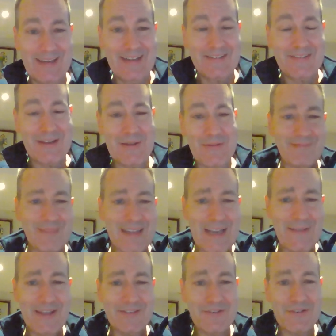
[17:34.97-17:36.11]
So
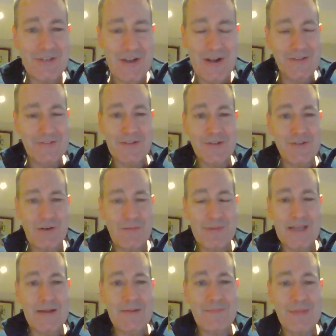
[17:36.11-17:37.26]
if there's a chance, it shouldn't
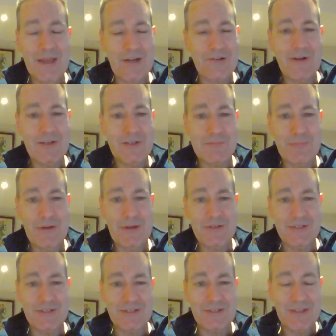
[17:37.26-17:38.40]
be a grudge
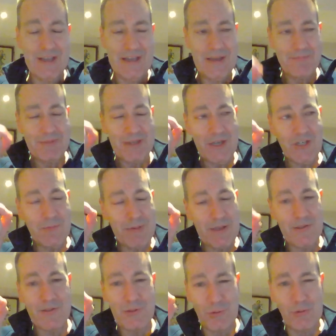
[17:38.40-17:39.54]
purchase. It should be a
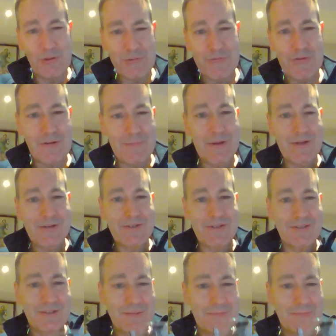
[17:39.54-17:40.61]
thought through purchase.